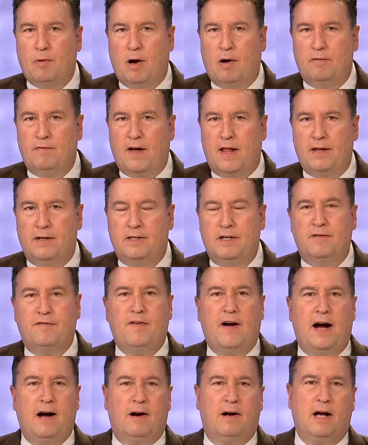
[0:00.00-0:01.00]
Road
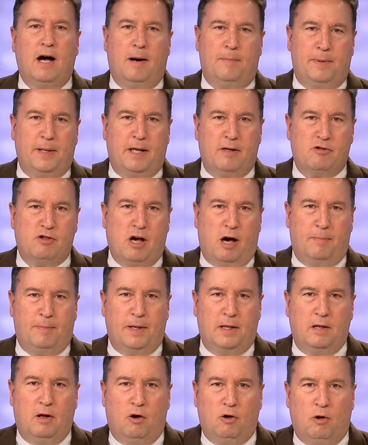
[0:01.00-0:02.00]
Volunteer Fire Company is
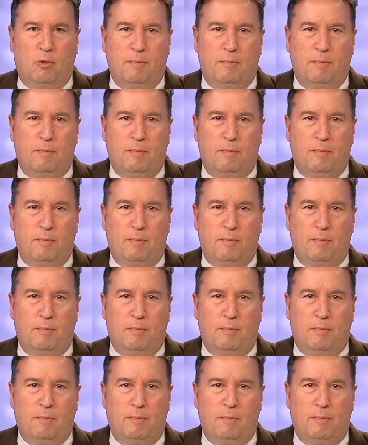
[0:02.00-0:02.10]
helping